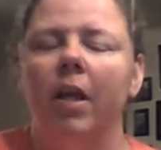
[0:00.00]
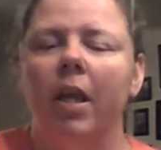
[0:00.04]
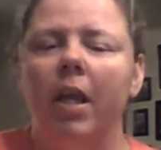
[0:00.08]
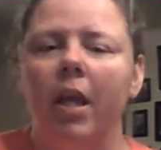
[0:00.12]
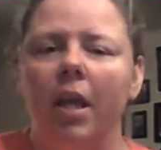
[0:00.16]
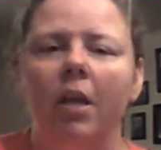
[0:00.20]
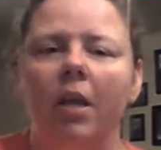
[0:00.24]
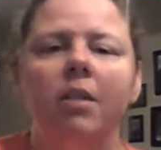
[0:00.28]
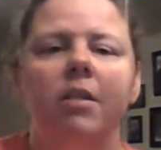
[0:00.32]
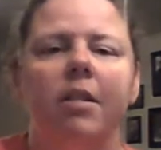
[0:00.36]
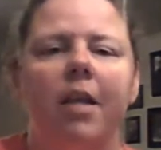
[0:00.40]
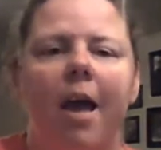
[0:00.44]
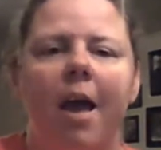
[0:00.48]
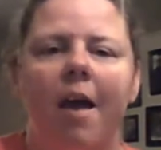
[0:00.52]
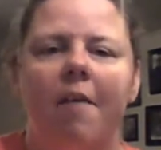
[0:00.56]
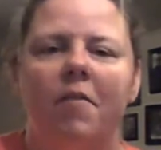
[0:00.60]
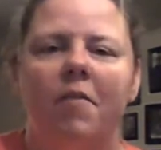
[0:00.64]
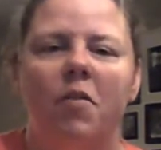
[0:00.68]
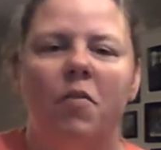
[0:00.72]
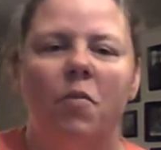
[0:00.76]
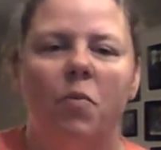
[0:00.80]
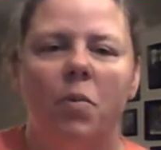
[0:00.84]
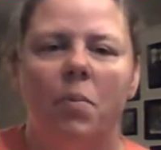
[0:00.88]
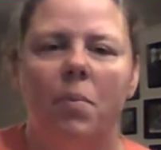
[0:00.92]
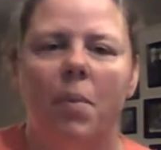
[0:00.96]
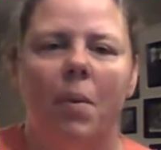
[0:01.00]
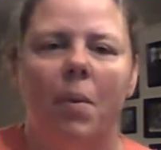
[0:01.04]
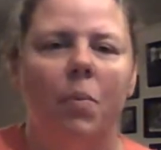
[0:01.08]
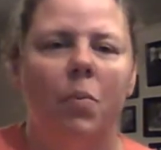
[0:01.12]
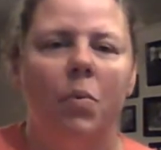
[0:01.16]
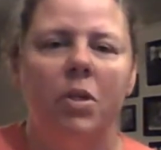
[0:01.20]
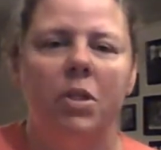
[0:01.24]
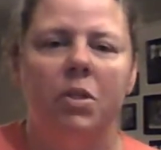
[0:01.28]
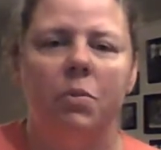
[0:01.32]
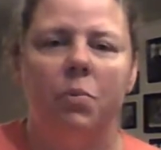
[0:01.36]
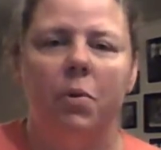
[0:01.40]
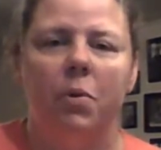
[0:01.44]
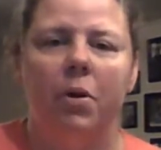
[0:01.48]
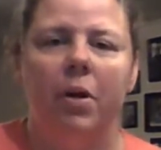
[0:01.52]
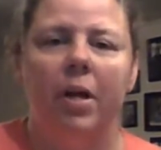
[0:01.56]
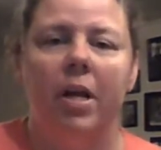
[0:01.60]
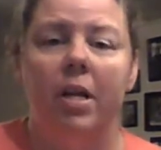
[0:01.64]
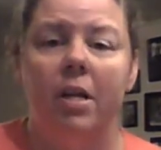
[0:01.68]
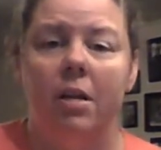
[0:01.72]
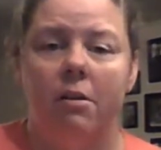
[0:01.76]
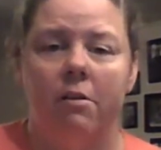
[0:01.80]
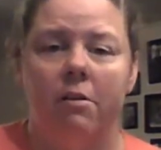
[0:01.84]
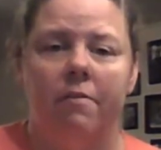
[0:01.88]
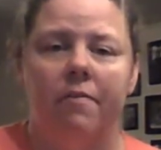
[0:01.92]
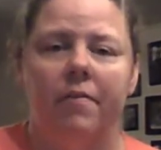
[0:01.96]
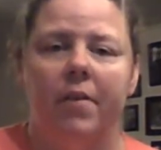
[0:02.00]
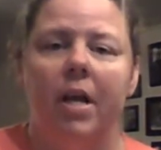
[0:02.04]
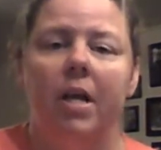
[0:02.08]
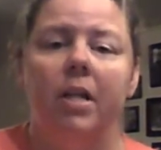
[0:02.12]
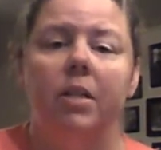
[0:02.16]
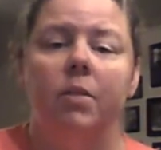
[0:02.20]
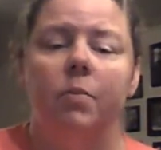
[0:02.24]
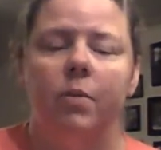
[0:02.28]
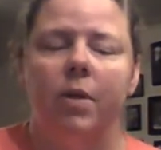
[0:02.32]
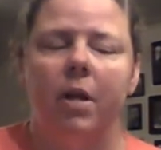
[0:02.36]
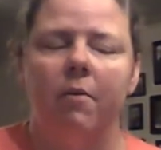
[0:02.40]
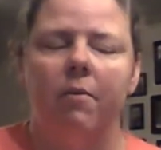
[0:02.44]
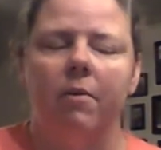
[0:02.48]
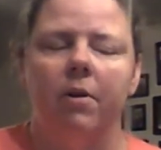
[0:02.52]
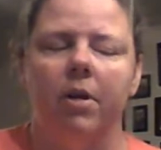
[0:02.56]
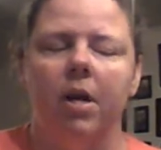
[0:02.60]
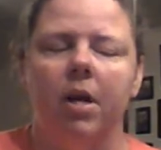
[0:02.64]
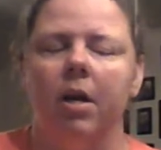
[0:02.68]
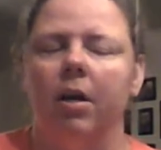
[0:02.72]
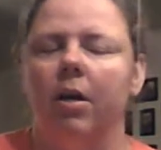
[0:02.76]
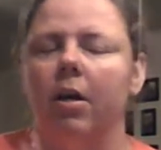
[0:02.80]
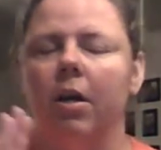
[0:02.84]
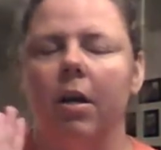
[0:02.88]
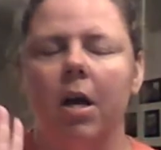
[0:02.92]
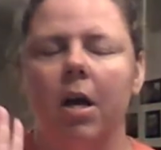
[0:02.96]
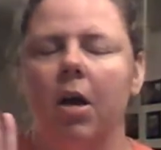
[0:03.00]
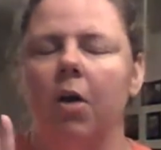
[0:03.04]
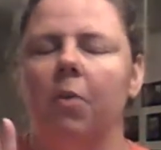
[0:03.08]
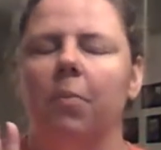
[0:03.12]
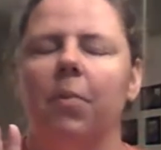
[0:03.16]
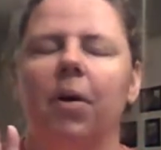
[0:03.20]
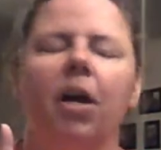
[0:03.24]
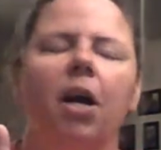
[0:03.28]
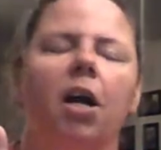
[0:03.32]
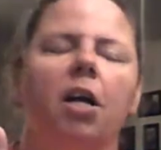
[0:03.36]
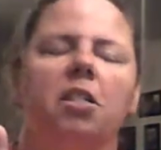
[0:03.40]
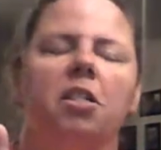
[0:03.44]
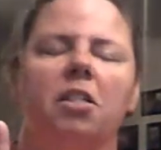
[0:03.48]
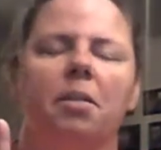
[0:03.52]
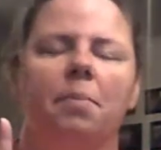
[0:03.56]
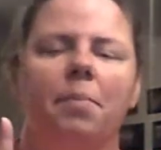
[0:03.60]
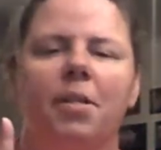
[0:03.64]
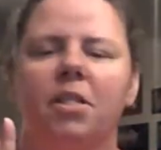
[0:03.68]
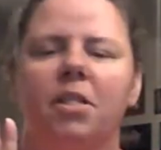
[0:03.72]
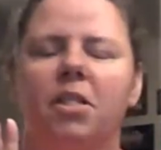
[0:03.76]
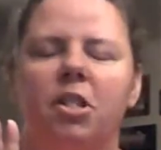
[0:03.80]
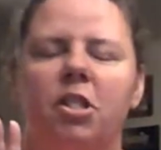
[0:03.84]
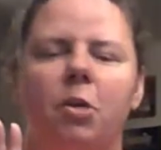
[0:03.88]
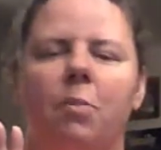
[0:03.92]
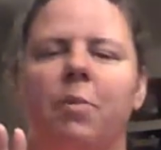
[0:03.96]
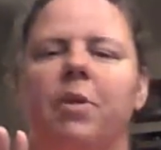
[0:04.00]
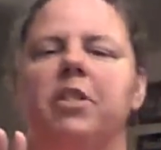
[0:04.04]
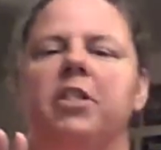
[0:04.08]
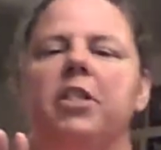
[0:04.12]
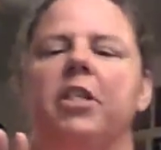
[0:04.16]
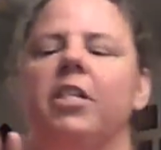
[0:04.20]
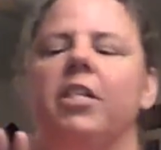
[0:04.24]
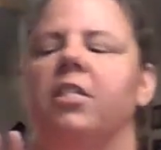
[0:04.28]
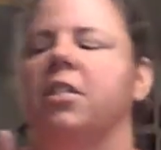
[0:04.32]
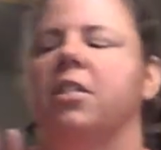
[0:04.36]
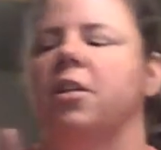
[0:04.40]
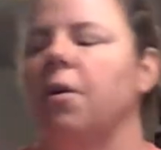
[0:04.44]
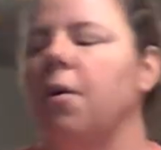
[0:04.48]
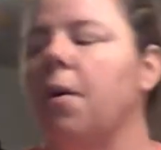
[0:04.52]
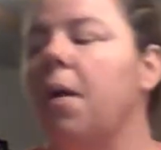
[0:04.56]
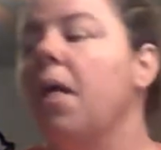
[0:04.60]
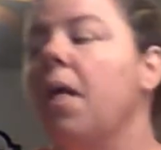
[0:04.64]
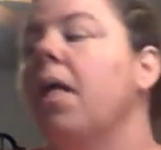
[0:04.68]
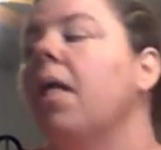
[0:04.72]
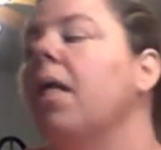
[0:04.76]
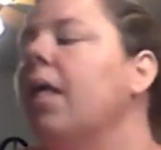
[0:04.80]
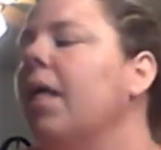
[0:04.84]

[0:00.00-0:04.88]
killed to have it when my boys were in Nerf guns when they were younger. Oh my gosh, it'd been so much easier.